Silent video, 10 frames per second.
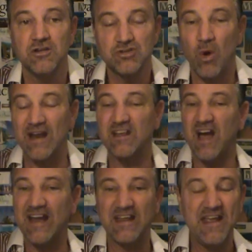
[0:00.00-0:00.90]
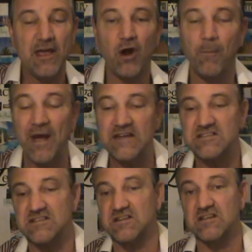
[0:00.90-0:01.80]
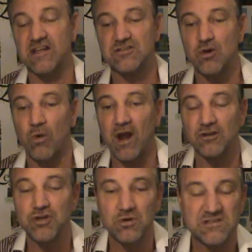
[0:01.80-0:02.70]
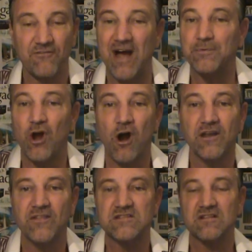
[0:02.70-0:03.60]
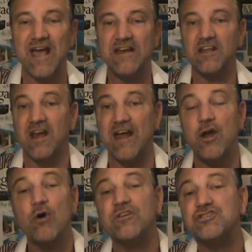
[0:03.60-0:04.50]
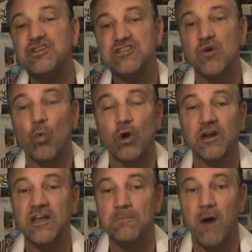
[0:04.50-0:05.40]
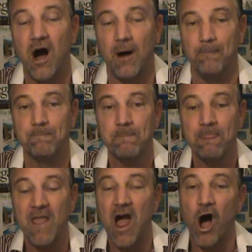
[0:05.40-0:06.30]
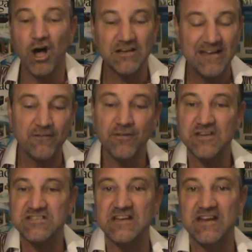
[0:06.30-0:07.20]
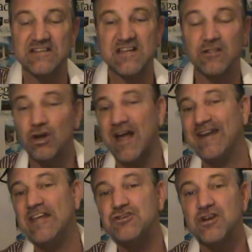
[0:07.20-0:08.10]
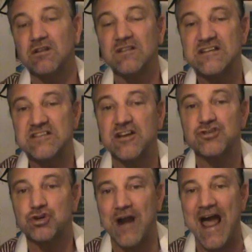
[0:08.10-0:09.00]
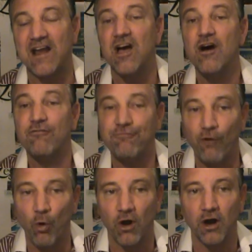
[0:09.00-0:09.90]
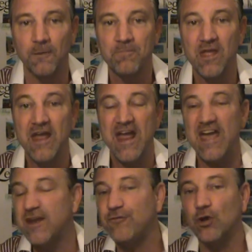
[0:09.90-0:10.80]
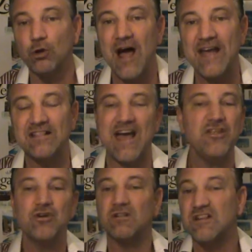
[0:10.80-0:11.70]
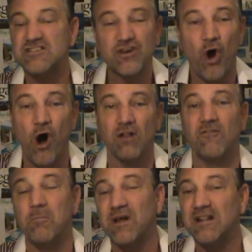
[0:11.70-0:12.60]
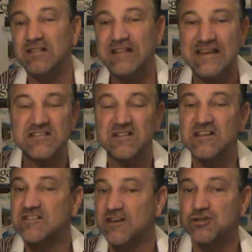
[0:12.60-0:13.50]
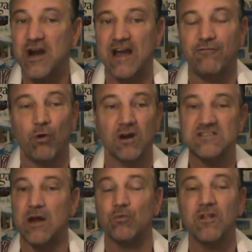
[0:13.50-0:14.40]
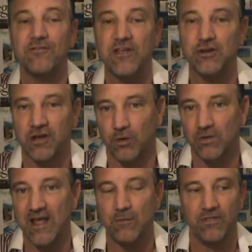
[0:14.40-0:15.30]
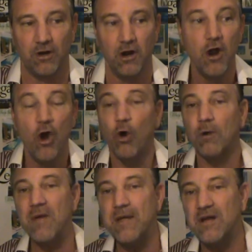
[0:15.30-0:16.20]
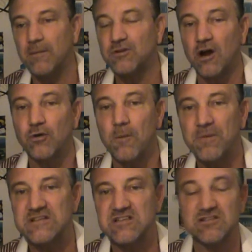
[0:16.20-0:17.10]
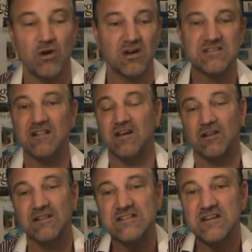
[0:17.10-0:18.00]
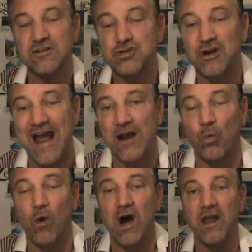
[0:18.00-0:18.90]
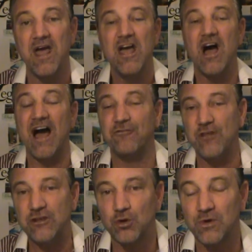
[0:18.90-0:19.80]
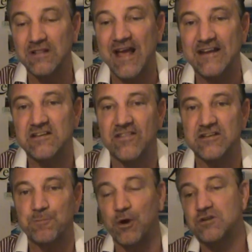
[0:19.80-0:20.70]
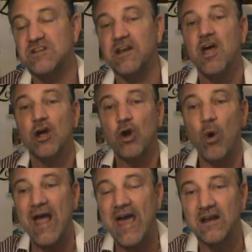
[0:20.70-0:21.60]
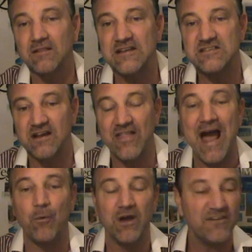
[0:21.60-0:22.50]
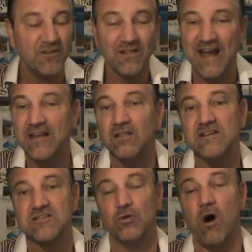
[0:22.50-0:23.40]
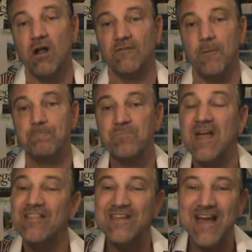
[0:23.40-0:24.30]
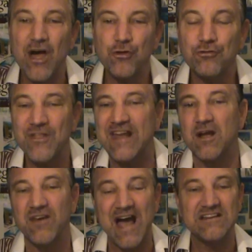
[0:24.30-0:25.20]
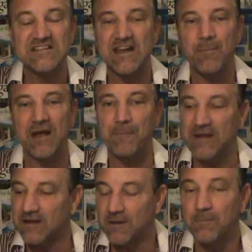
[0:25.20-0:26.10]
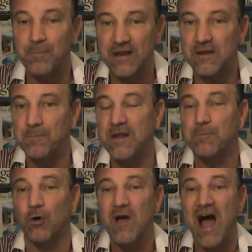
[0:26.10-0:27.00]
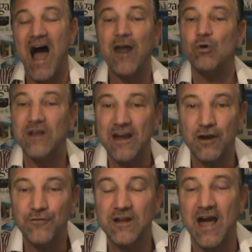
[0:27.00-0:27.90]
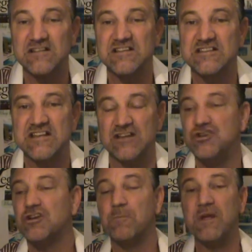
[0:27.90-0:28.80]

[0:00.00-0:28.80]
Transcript: So I can hit all bases. And so what I'll do is, if I'm talking to this lady and I know that she's a working mom, I'll give her the CD and say, look, I need you to listen to track 4. And if you like that, you can listen to all of them, but at least listen to track 4 because I really think you're going to relate with her. Or maybe I'm talking to a business owner. I'll say, look, listen to track 1. I think you'll relate to this person. Go ahead and listen to that one. If you like it, listen to all of them. The other thing, a nice thing about picking people, I don't care if you got success. You could